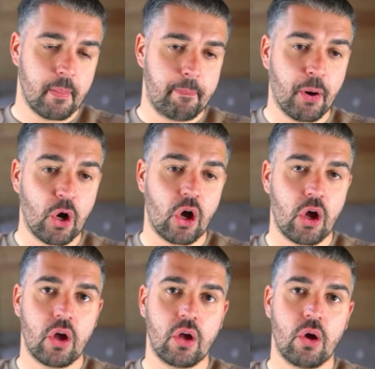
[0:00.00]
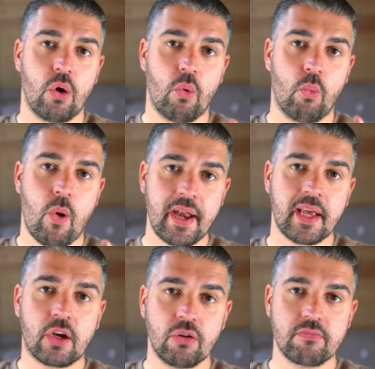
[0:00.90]
But when it
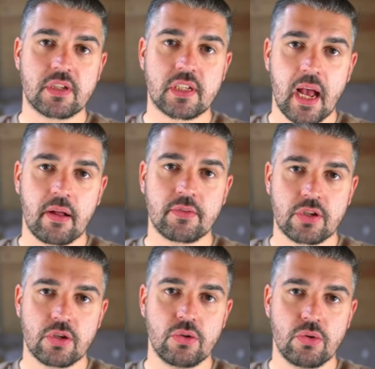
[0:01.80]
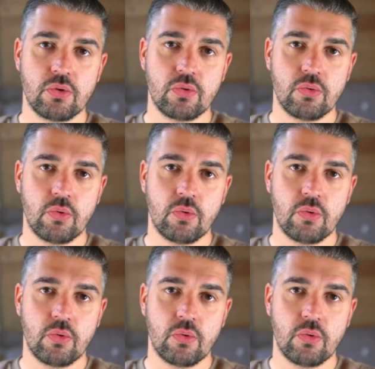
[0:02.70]
comes down to